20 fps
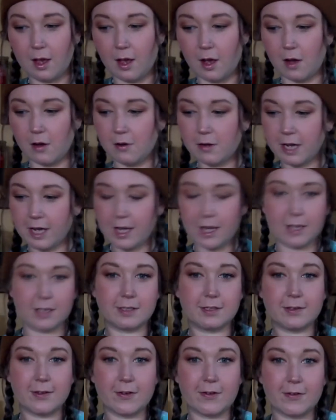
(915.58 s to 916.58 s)
Okay,
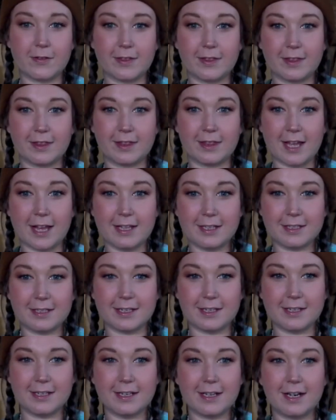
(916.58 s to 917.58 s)
so that's
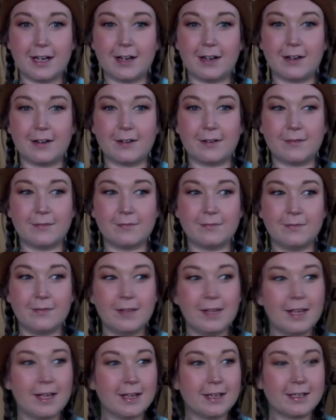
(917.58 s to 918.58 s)
it. Um,
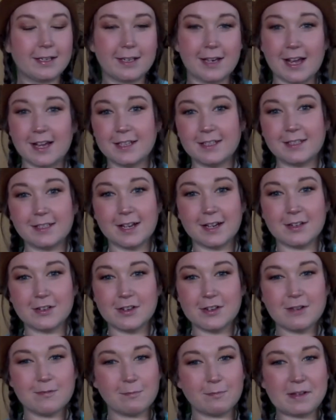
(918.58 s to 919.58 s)
next
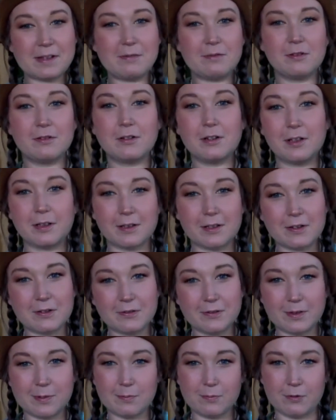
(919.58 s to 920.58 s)
section, we will
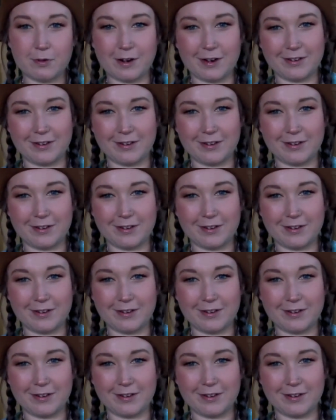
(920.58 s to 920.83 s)
close in prayer